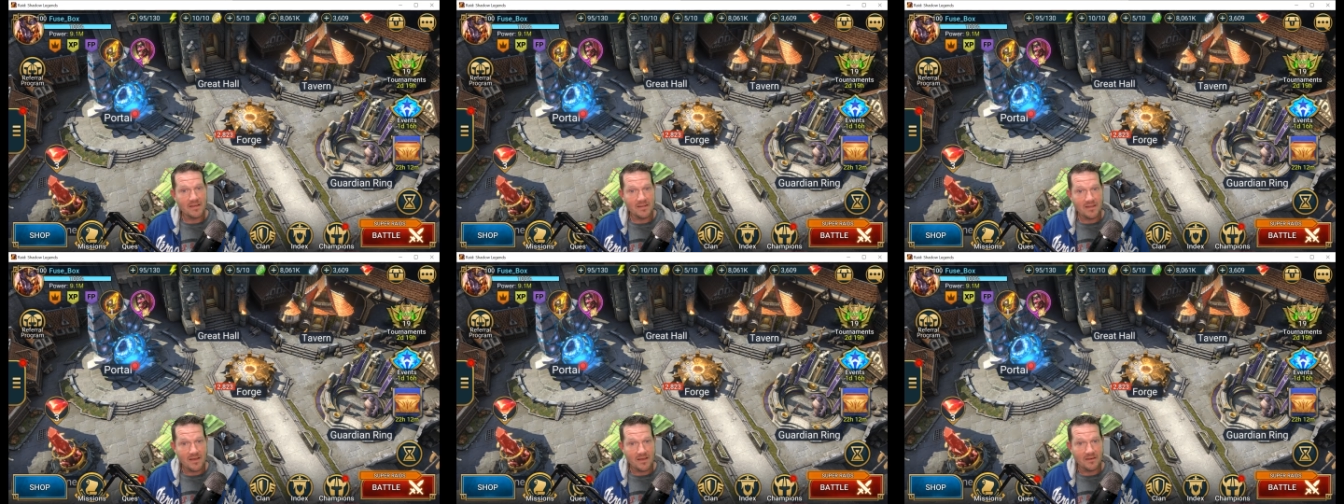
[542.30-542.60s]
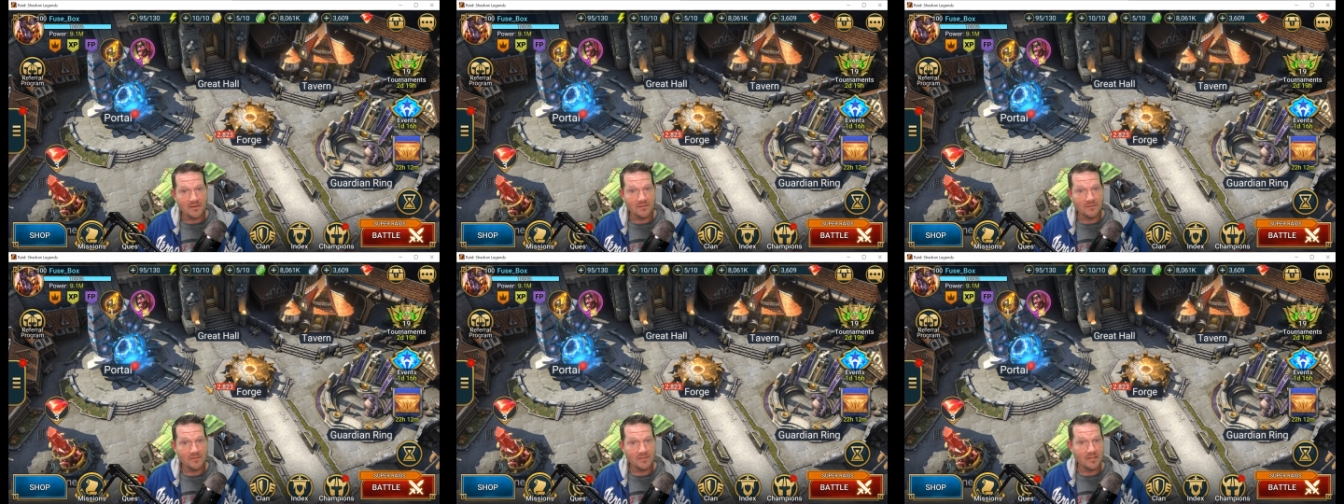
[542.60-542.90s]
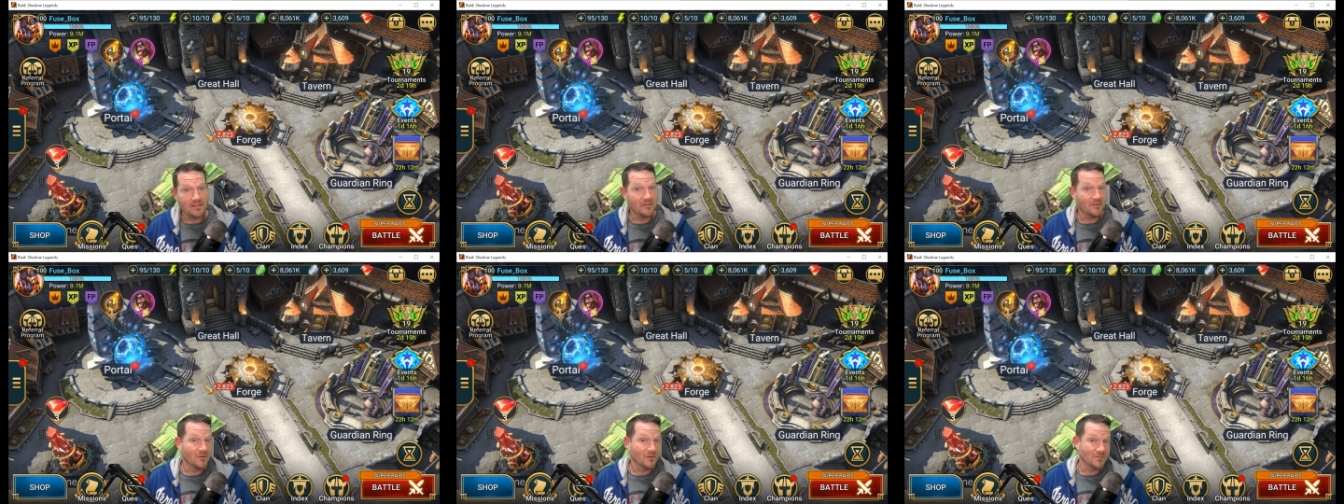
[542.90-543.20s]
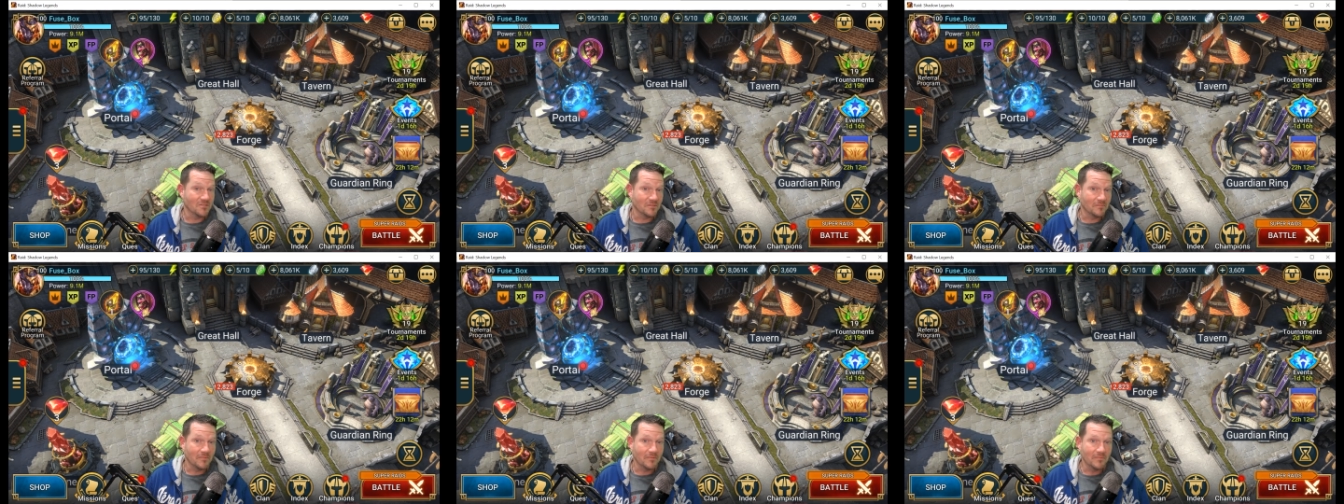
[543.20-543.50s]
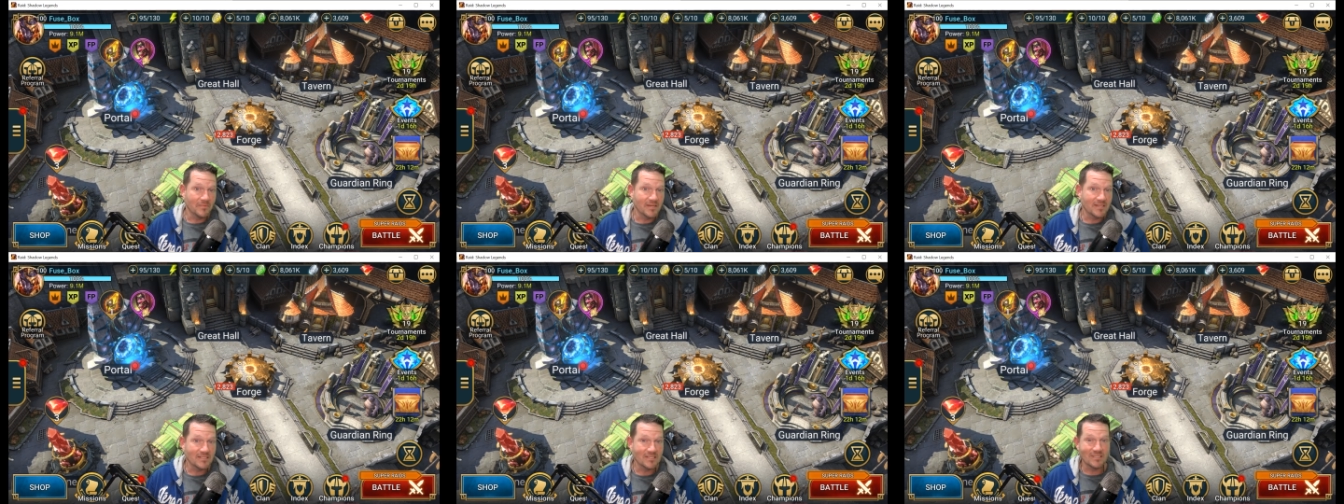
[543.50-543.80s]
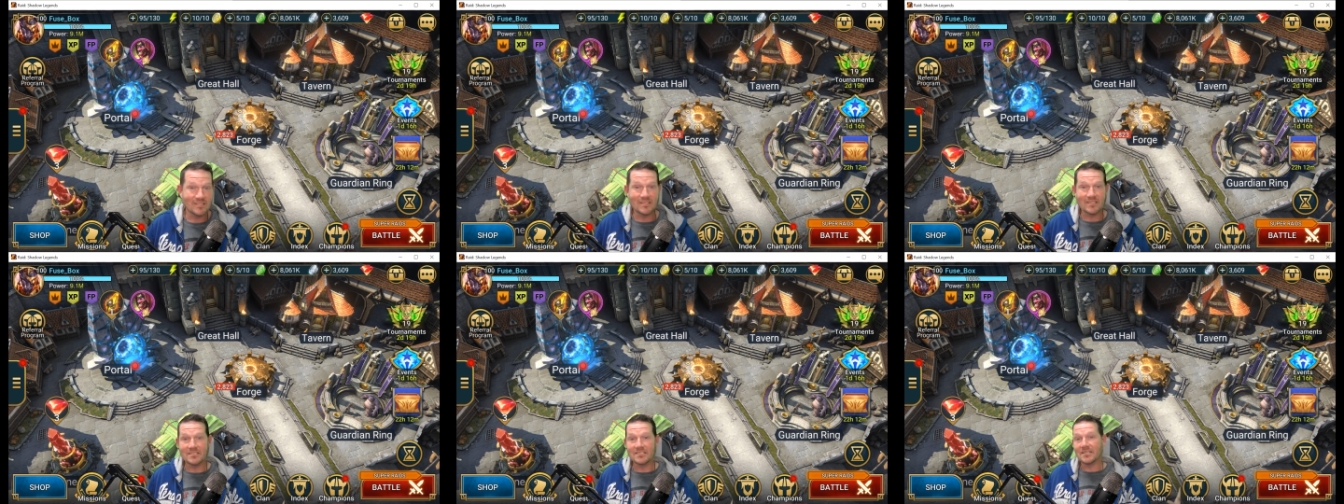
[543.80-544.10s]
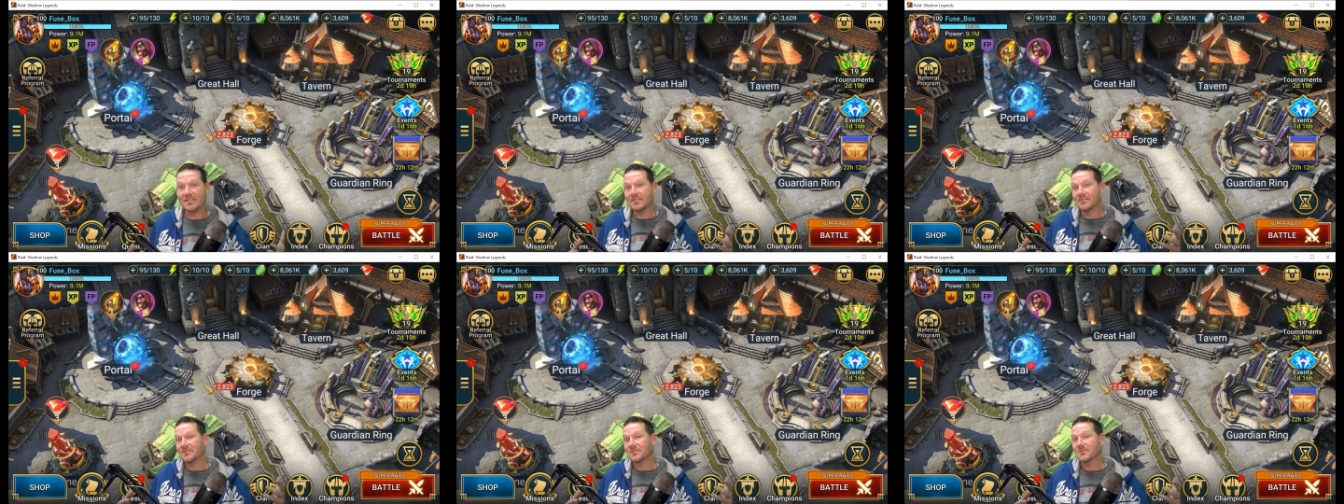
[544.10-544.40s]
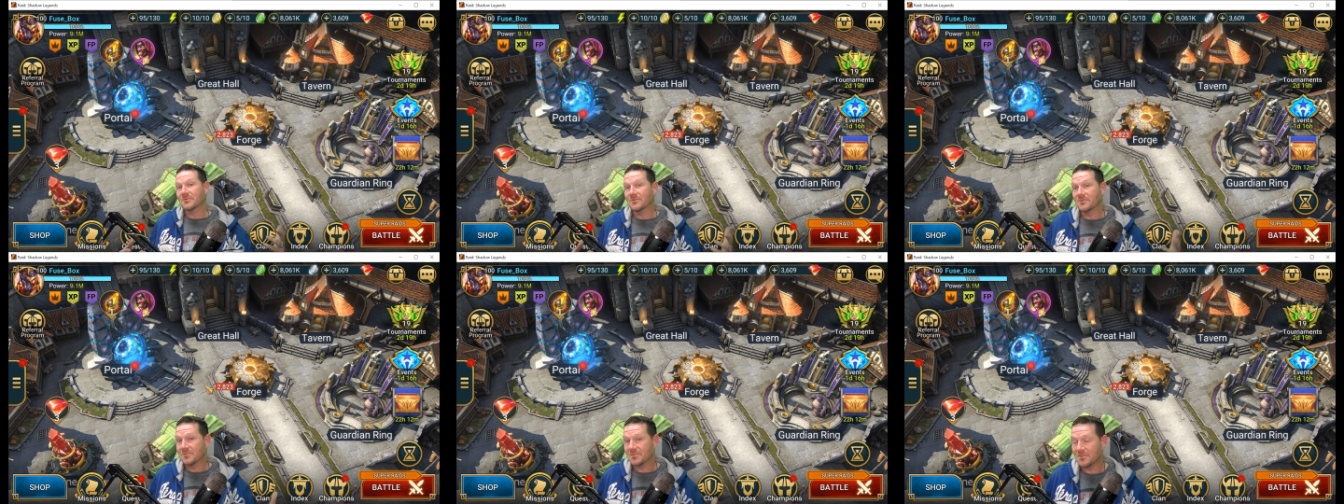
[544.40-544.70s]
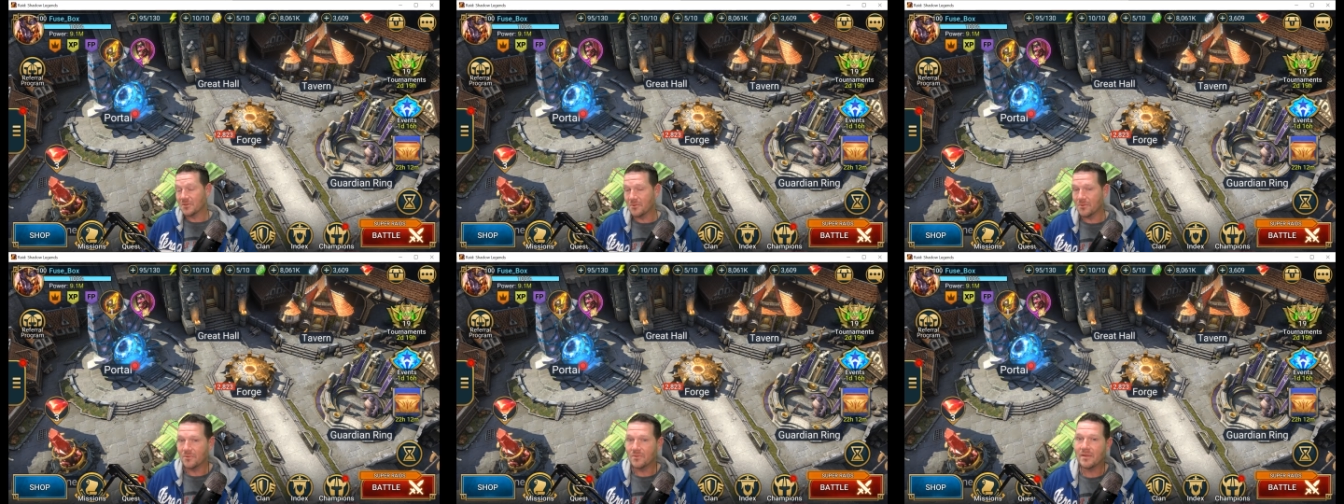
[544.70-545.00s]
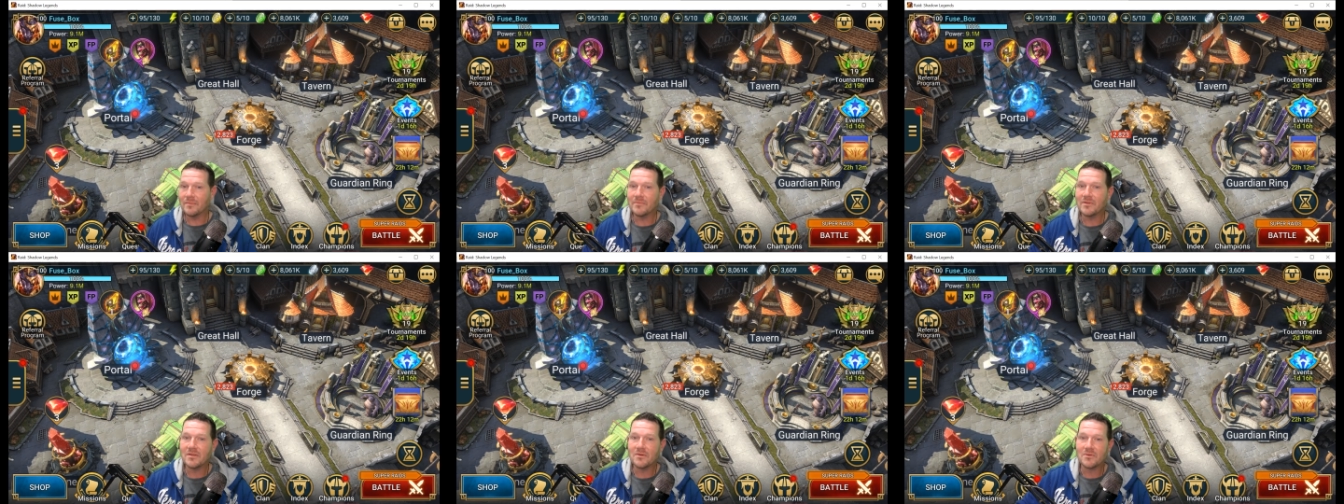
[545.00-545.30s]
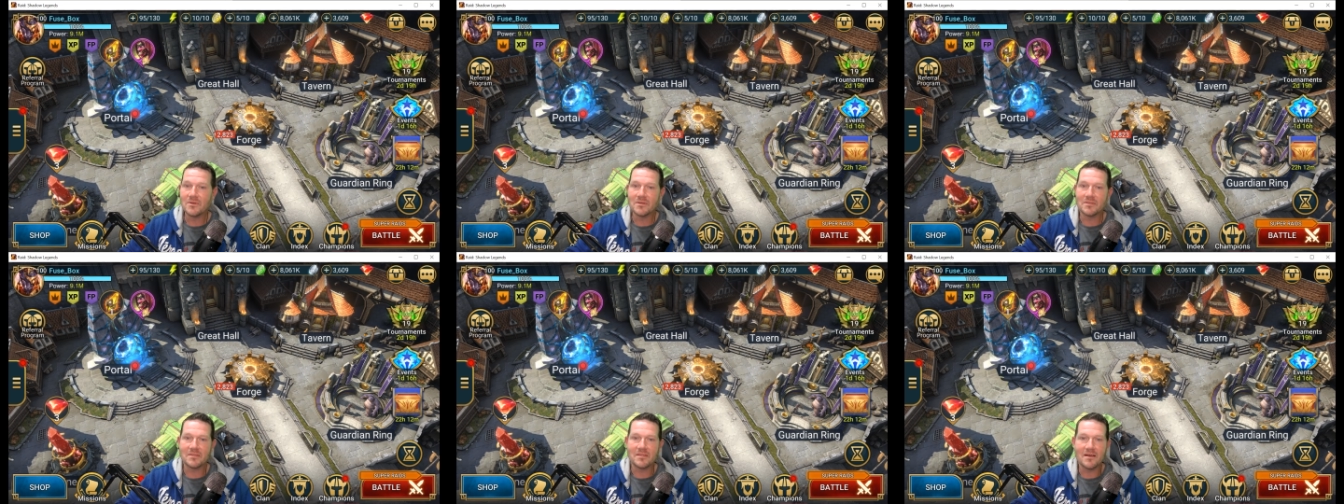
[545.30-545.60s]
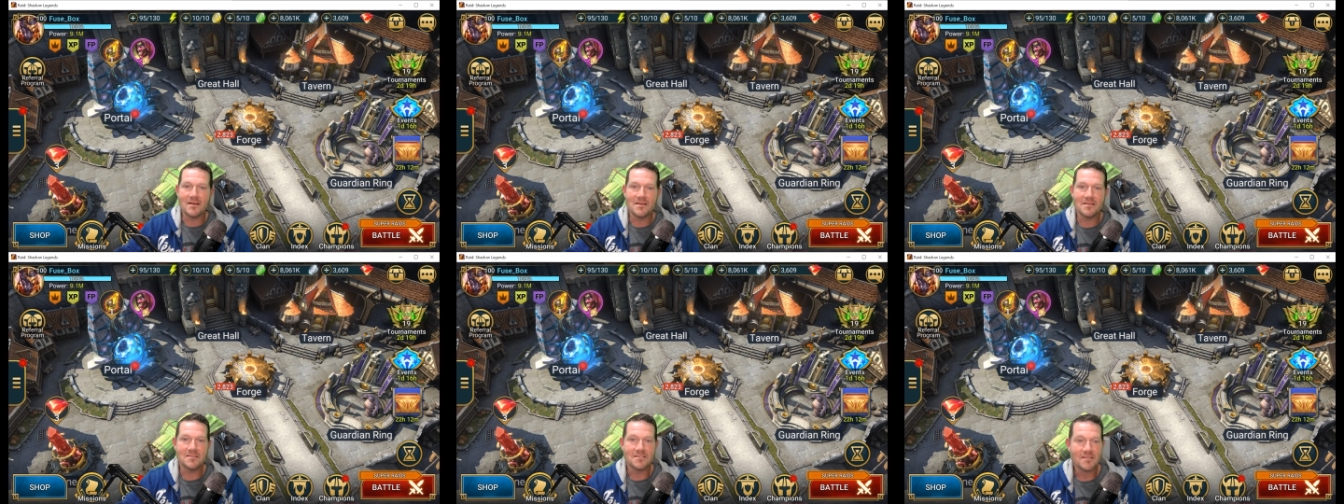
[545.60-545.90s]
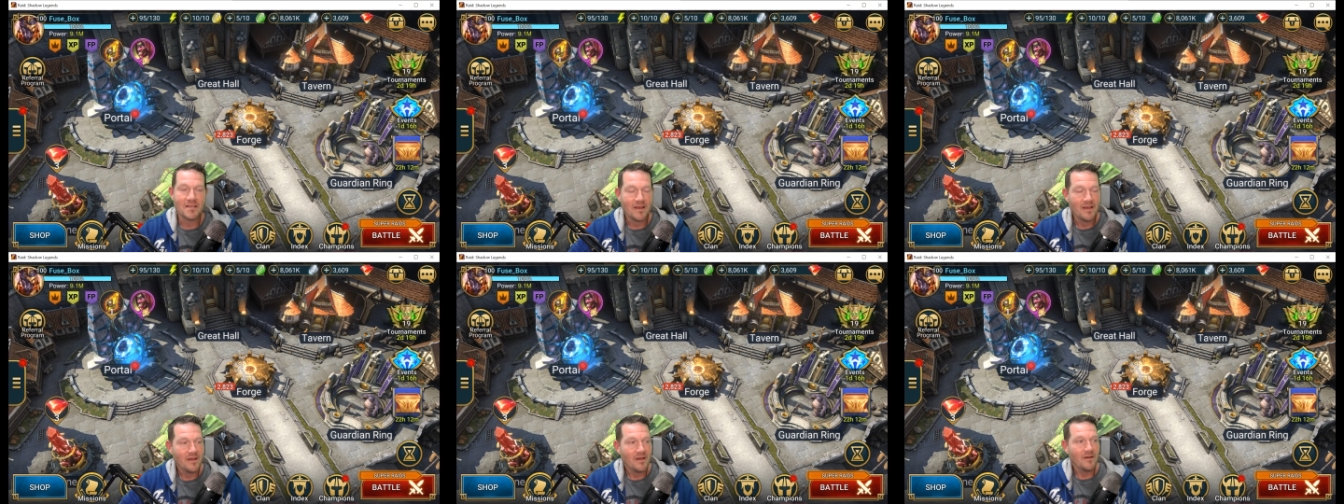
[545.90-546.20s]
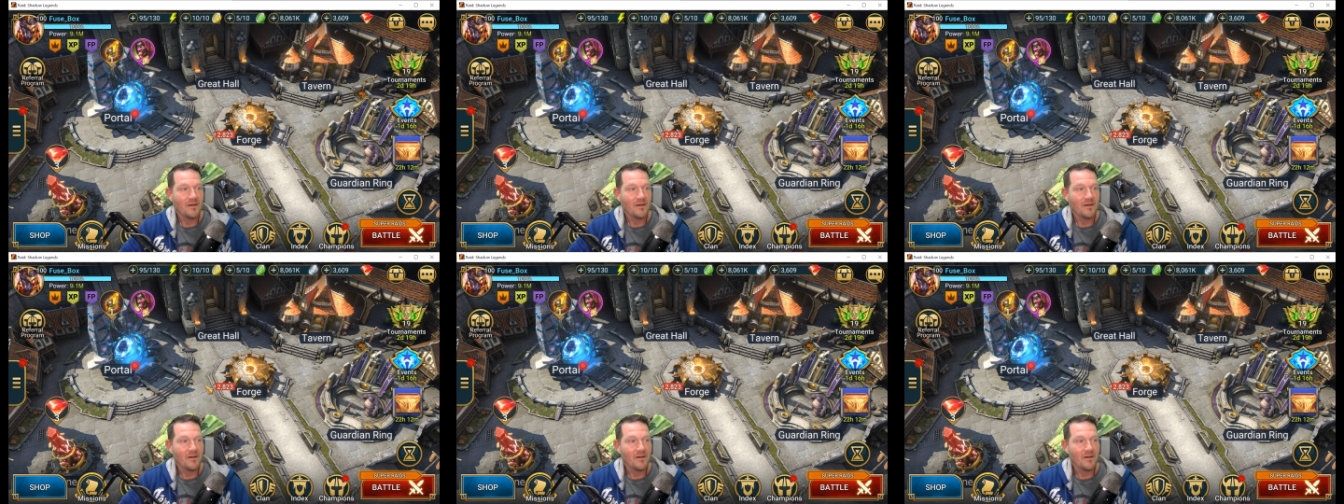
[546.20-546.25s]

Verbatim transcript: find out that there are some amazing things he could do. So let me know your thoughts.